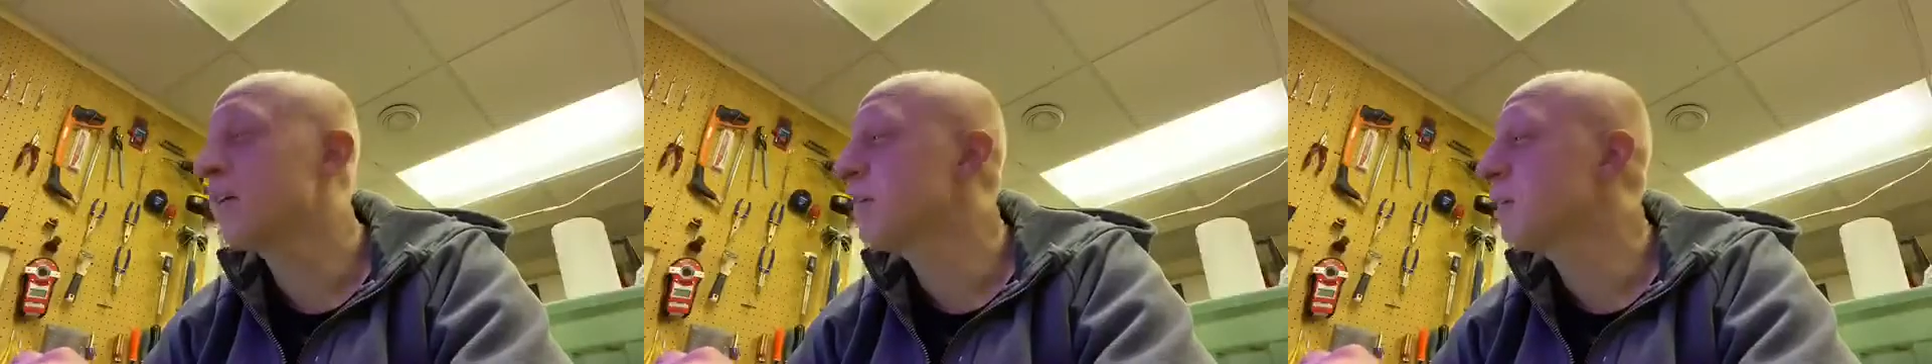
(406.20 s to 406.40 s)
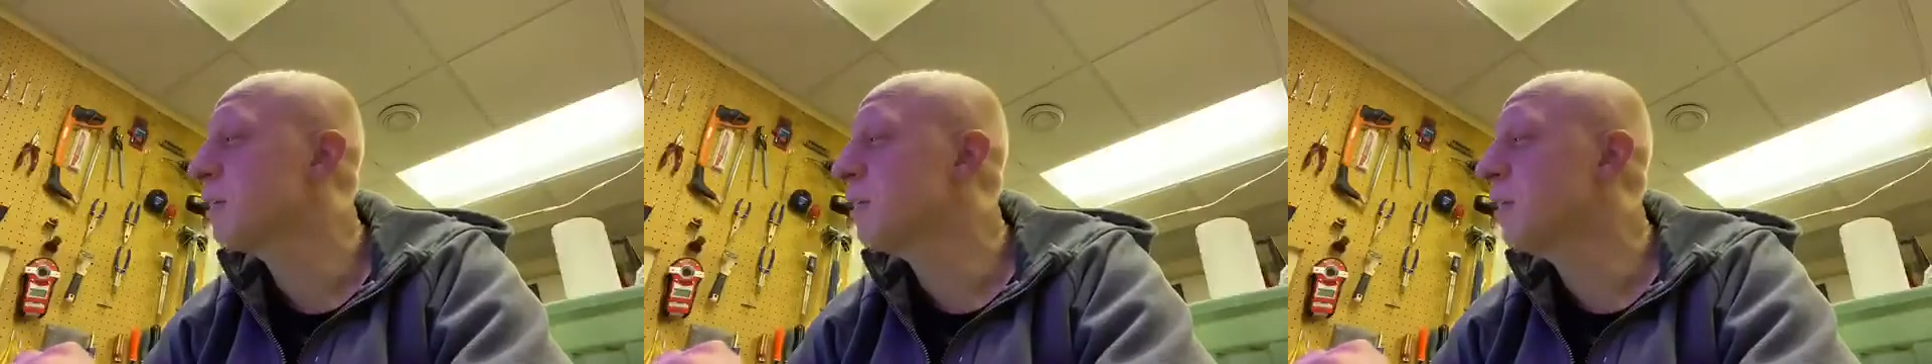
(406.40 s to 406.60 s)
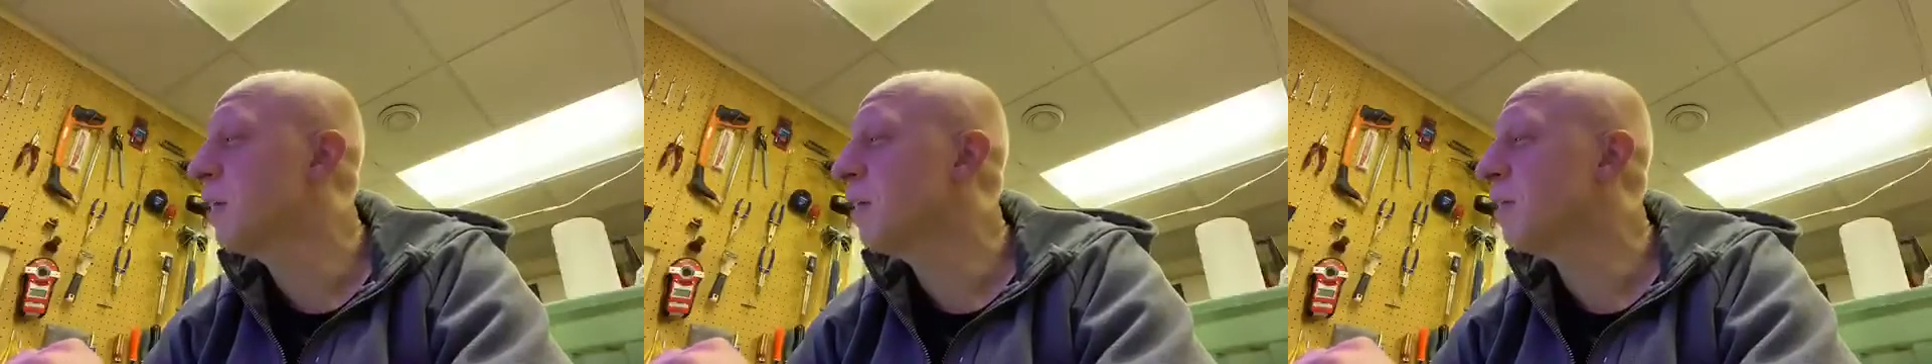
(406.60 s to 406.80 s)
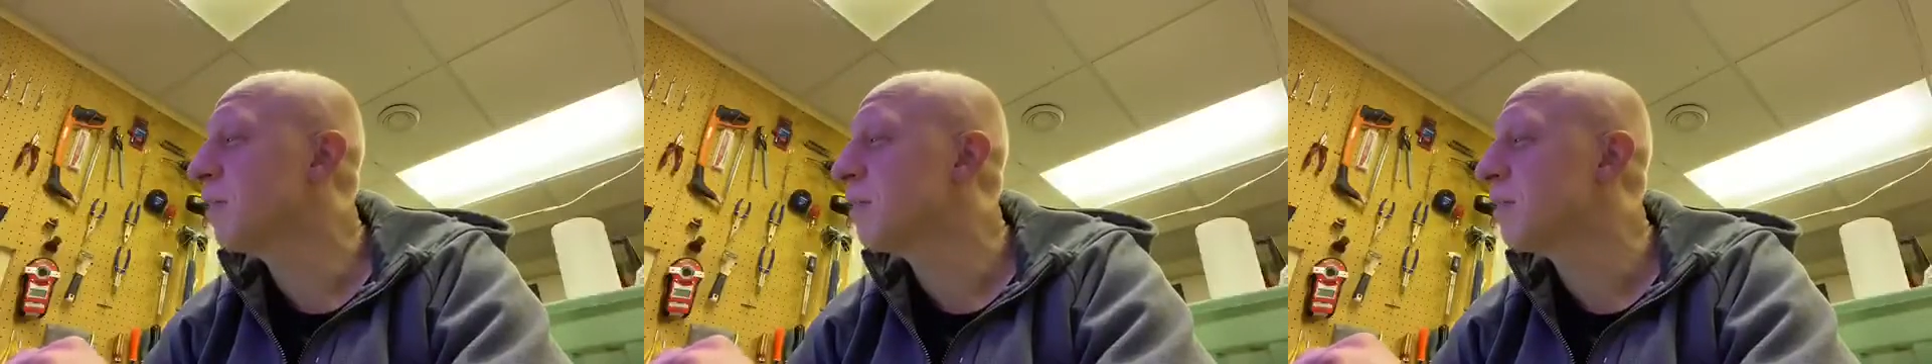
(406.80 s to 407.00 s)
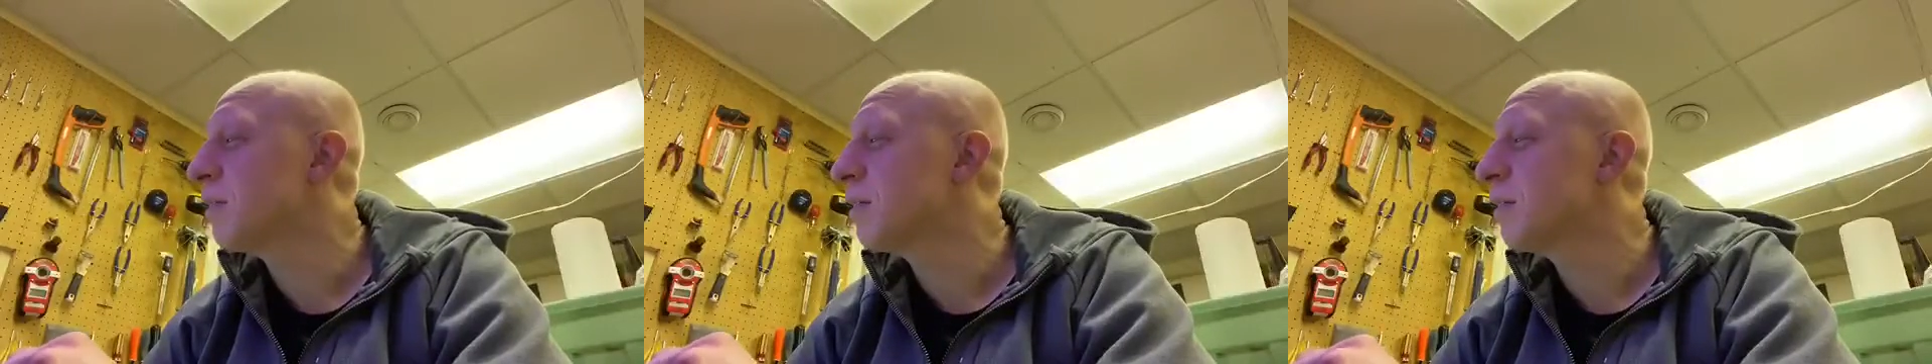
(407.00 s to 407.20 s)
Yeah.
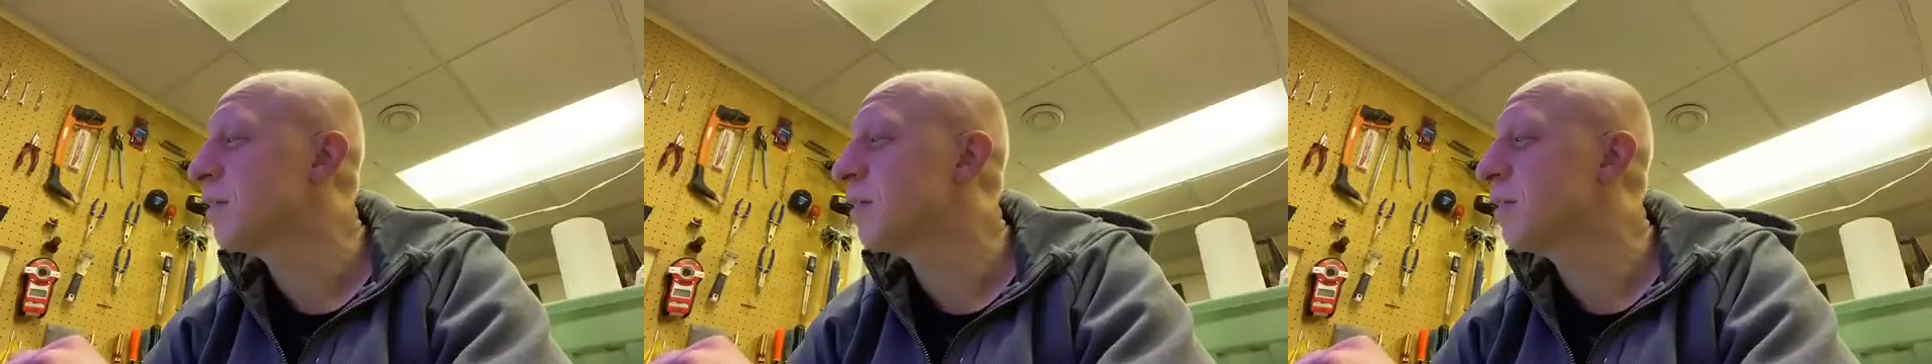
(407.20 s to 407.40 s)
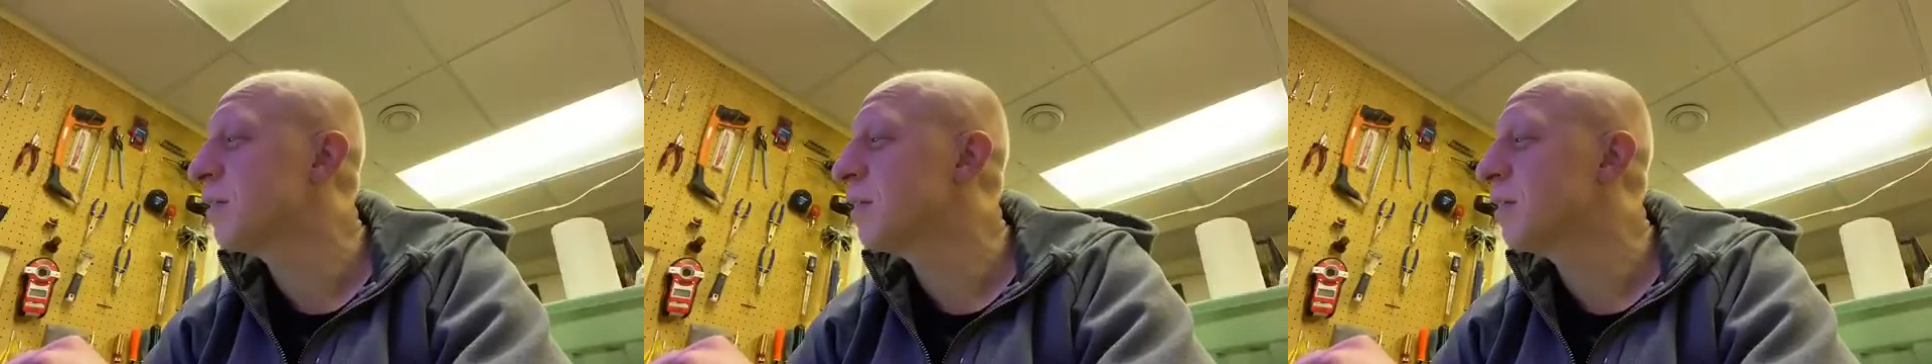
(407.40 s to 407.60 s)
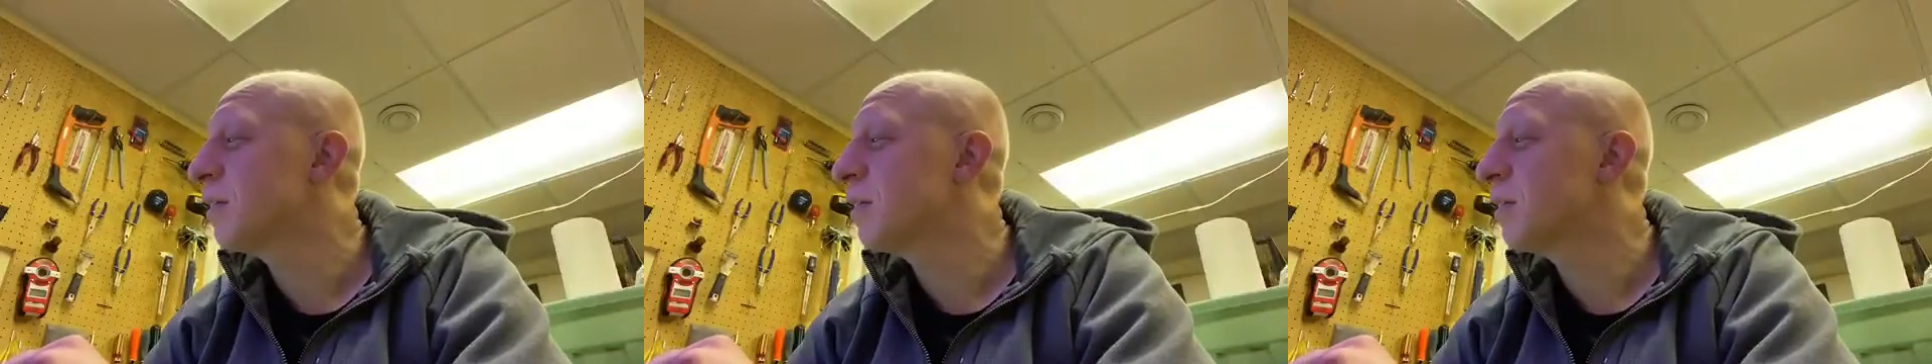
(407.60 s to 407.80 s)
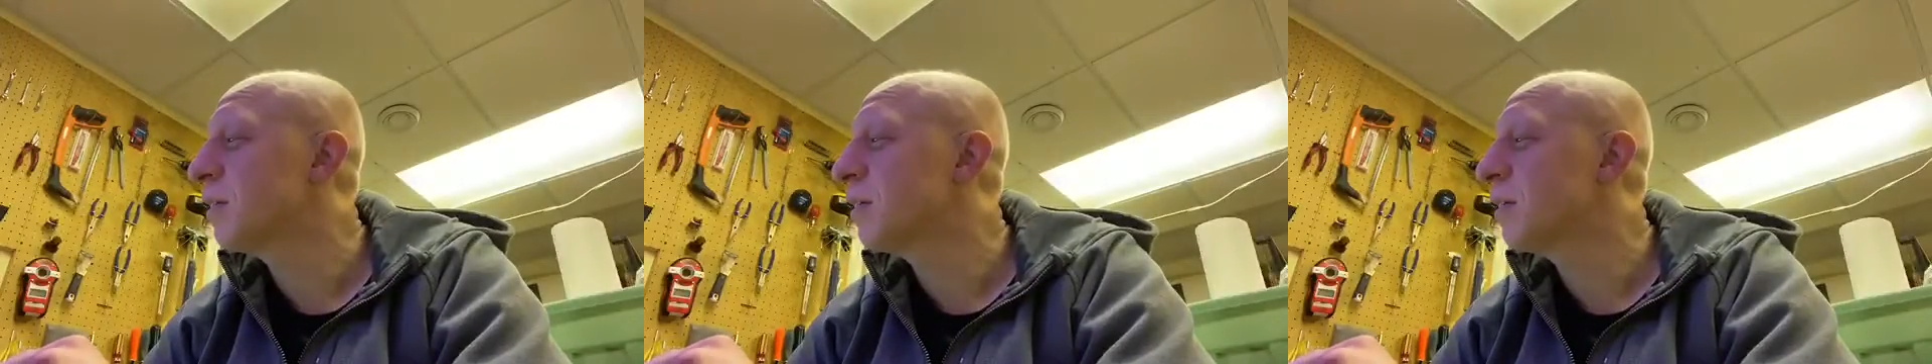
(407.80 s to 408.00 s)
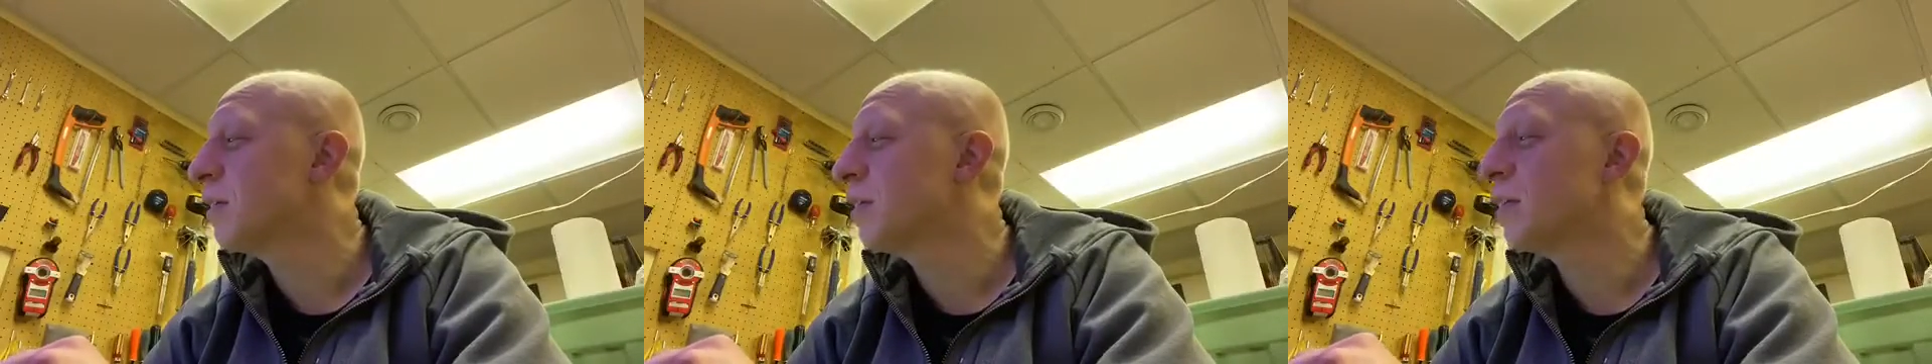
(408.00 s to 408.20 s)

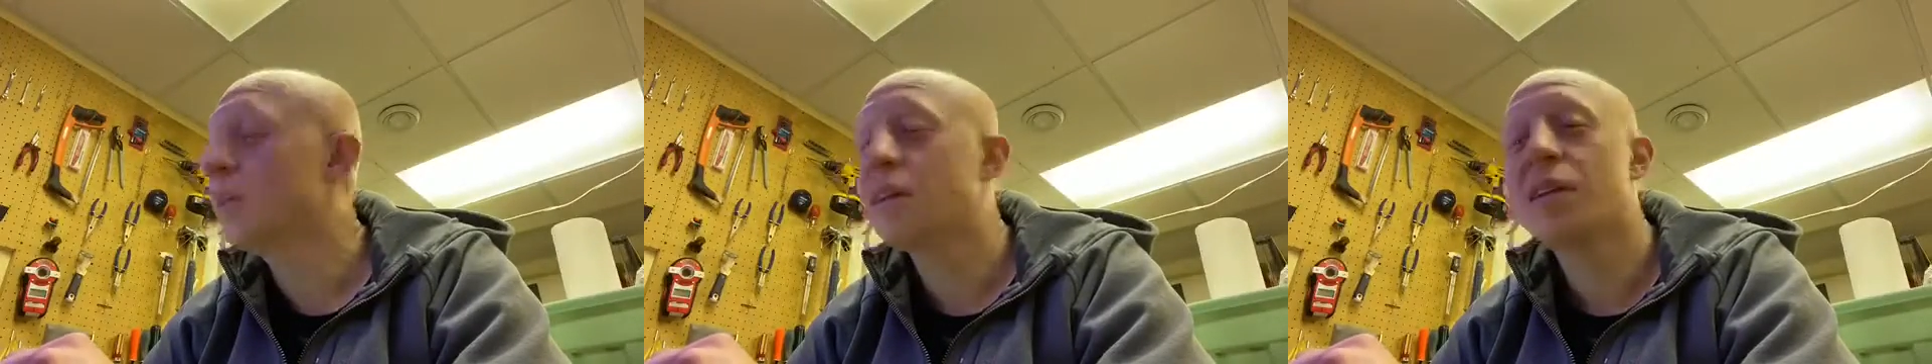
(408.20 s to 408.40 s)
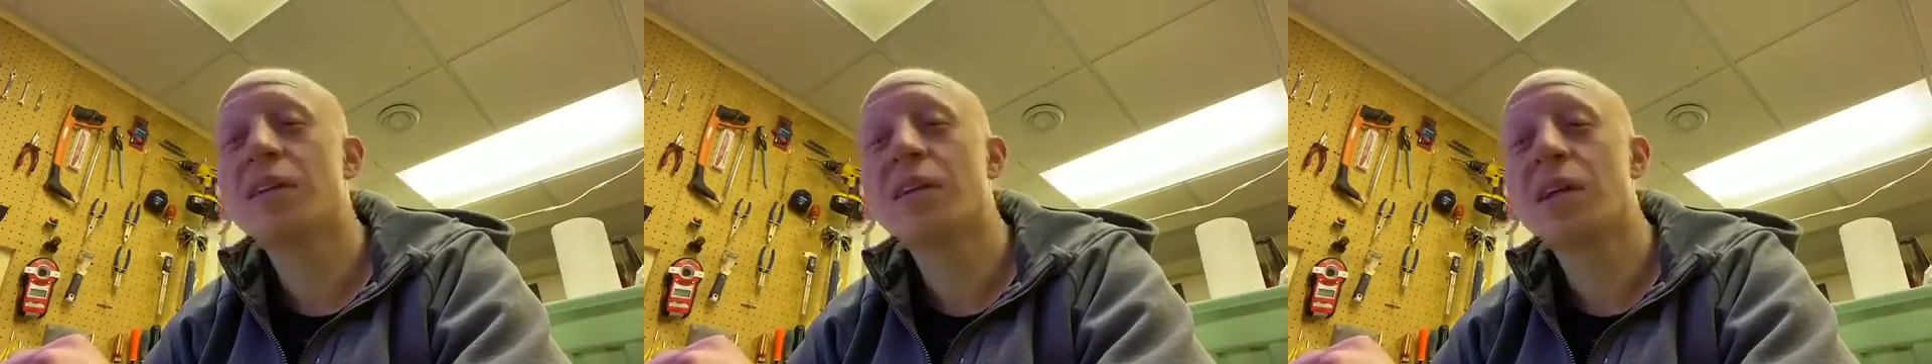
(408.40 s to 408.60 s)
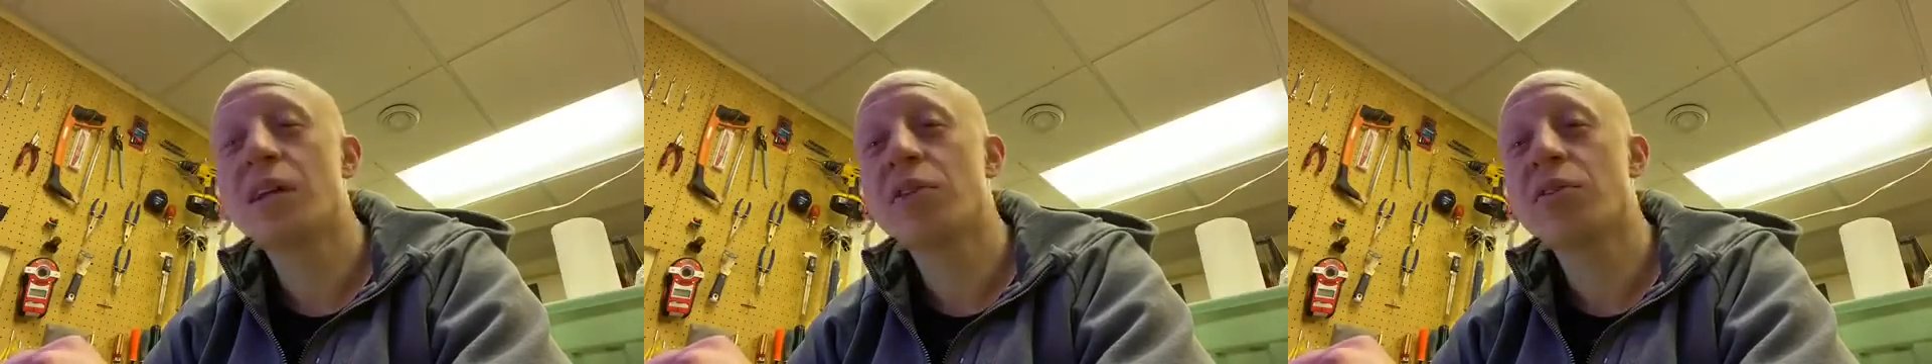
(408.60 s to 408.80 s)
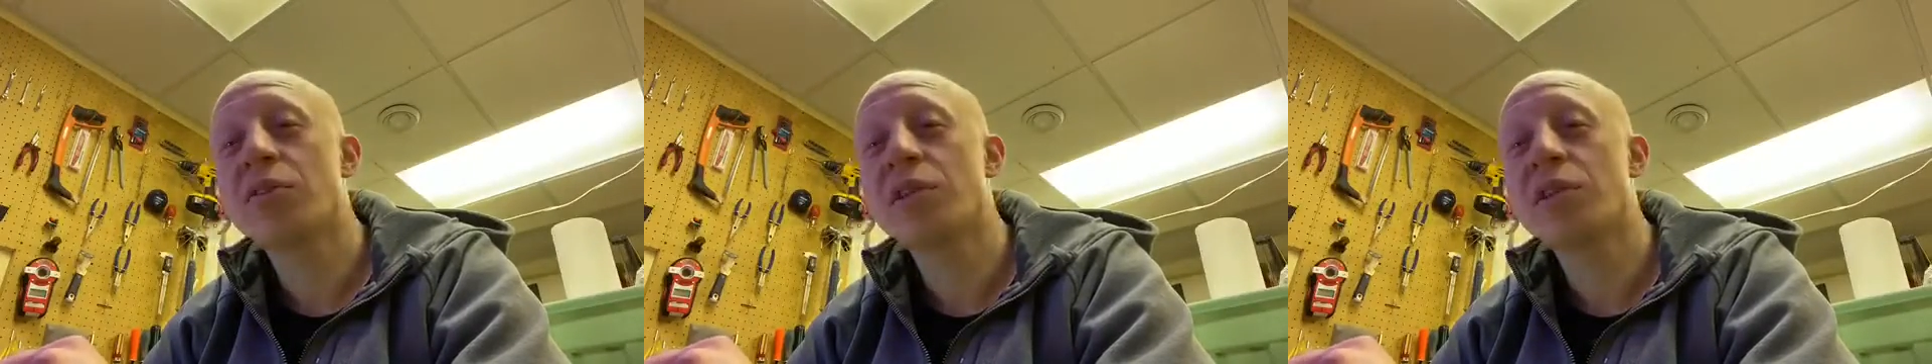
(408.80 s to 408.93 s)
Later